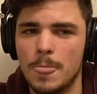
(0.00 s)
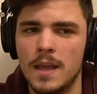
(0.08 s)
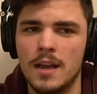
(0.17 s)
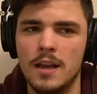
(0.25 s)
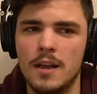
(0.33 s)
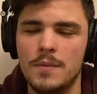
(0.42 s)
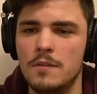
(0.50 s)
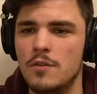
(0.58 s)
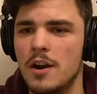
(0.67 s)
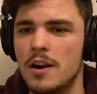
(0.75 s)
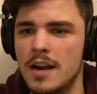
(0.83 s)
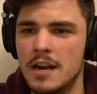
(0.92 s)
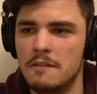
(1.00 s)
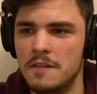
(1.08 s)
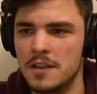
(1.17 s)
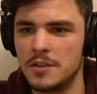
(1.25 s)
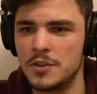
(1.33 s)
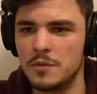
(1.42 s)
If you are in any
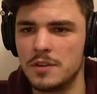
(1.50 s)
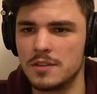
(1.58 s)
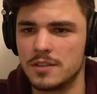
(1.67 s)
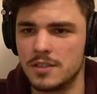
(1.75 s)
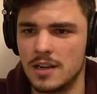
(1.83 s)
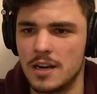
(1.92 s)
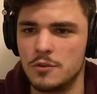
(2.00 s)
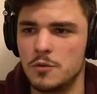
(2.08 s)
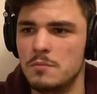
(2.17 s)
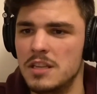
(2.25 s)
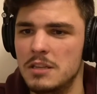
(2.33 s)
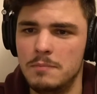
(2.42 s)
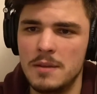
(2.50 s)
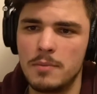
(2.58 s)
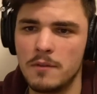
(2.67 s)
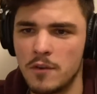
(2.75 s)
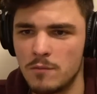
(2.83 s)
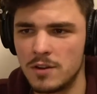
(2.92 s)
field, you will start to meet
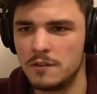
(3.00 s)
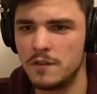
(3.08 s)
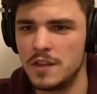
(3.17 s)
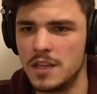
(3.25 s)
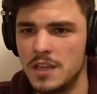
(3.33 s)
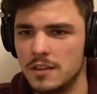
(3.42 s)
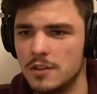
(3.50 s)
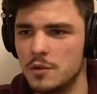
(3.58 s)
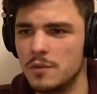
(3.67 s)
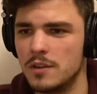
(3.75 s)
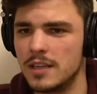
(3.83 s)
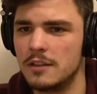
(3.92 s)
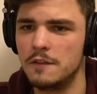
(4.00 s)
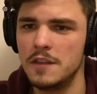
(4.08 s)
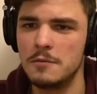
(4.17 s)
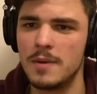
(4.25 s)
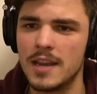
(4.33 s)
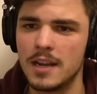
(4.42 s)
people from that field, you will get
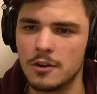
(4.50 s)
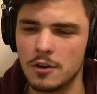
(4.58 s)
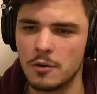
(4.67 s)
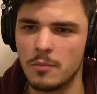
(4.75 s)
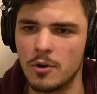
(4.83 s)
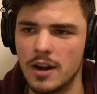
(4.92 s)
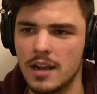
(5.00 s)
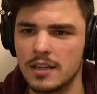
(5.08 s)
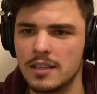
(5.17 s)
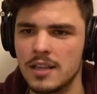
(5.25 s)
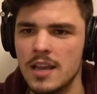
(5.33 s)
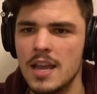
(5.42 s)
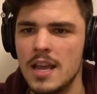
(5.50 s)
feedback on your product,